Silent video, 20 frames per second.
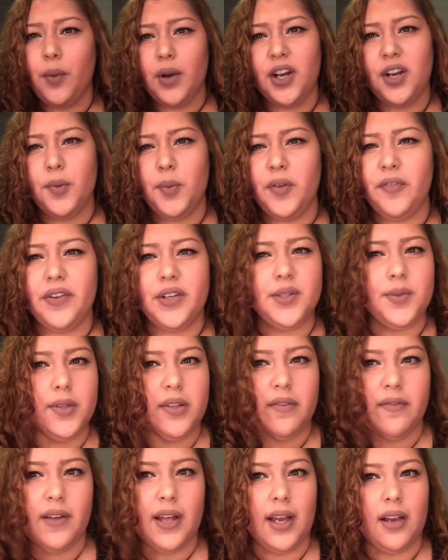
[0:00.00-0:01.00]
wanted to be friends with
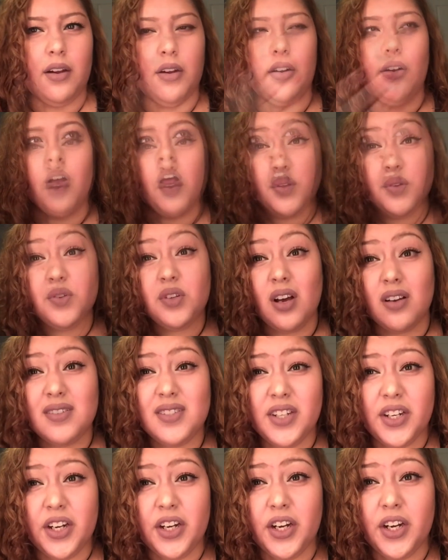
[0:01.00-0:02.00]
the fat girl. Oh, you talk
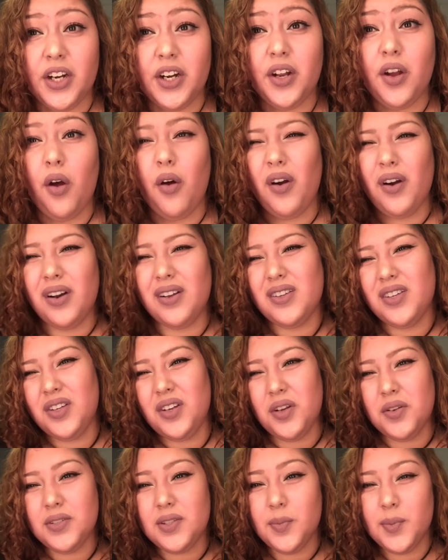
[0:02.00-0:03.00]
to her, or, you
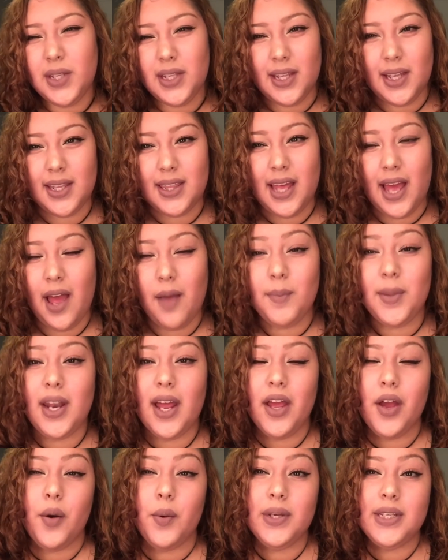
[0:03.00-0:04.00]
know, something like that. I mean,
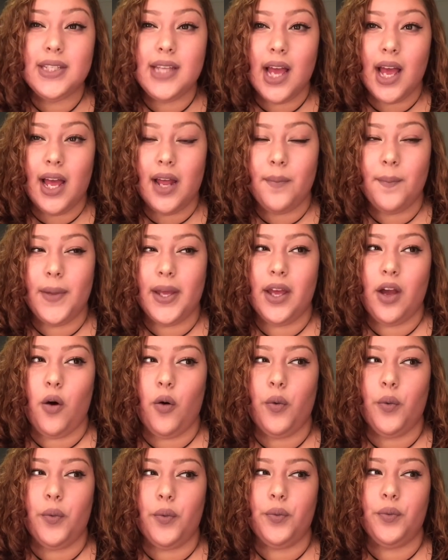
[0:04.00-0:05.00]
I always had my
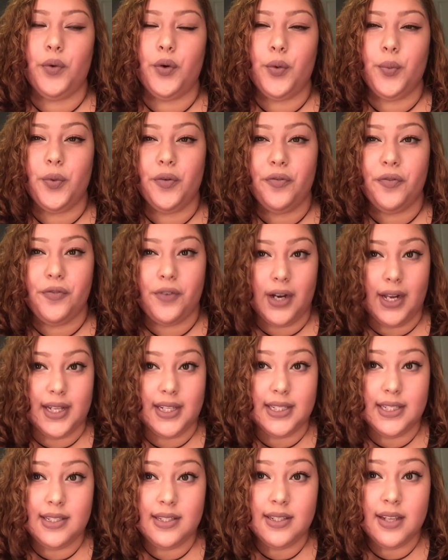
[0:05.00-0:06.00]
own group of
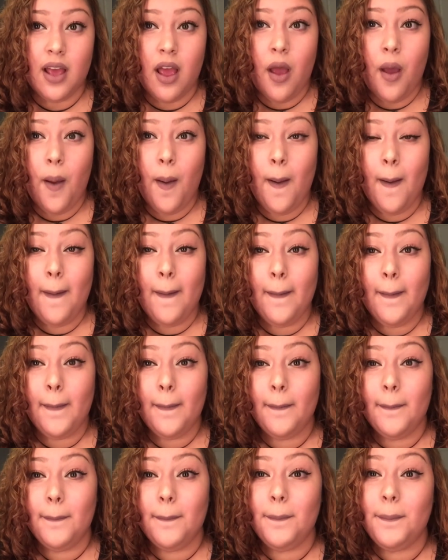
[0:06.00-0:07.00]
friends,
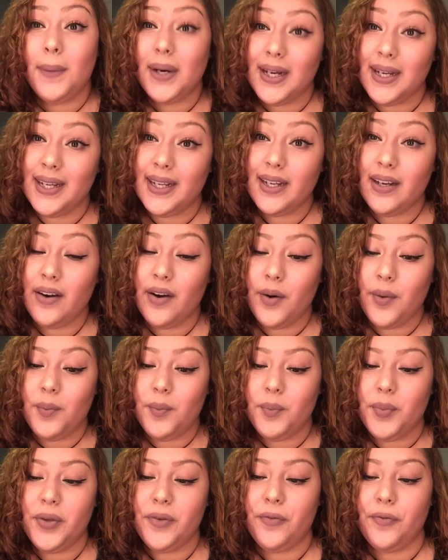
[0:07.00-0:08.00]
but
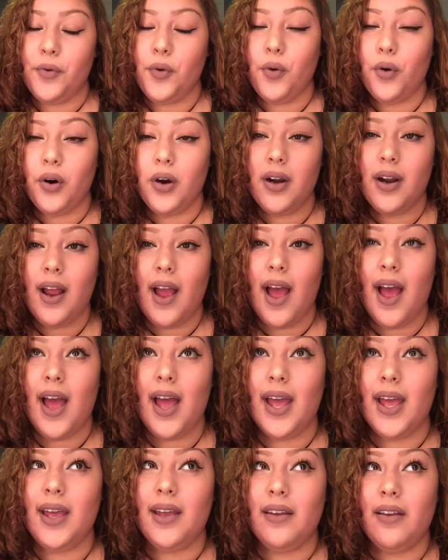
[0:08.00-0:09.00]
before
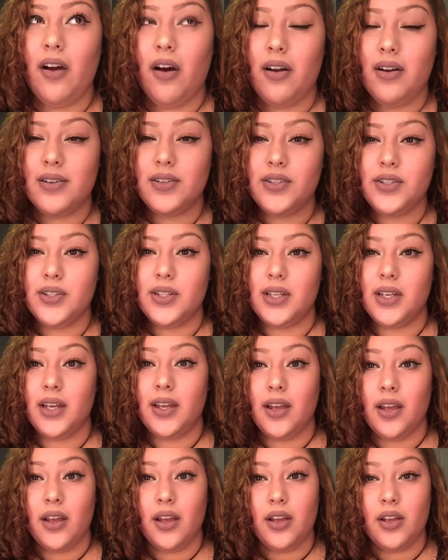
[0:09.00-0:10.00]
I honestly
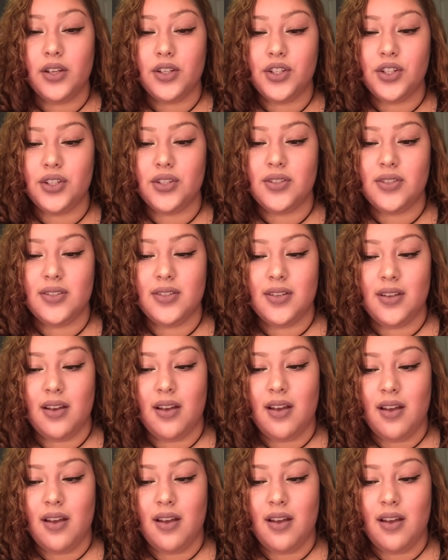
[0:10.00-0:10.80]
just